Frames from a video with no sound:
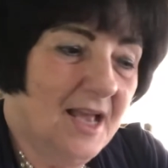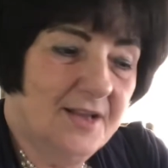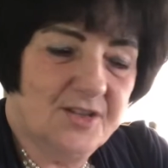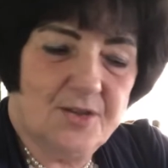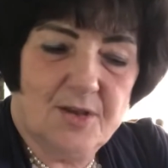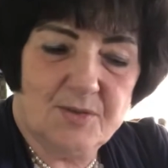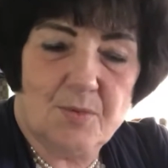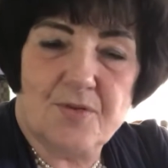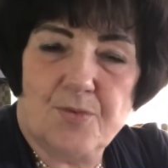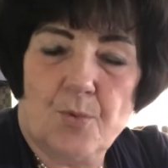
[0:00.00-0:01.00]
So those were
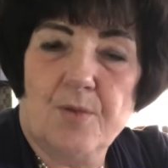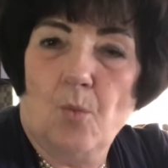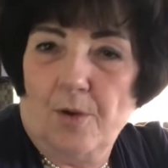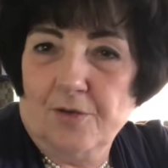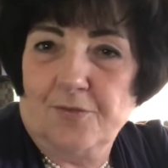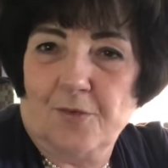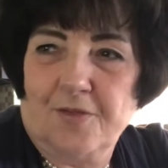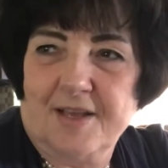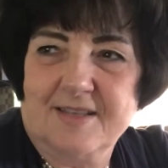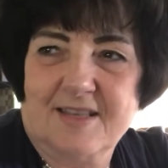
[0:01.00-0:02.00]
three wonderful
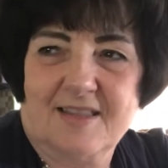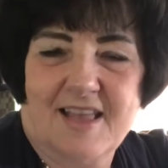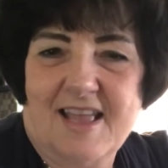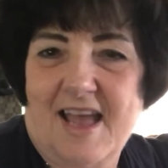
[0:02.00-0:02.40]
things that they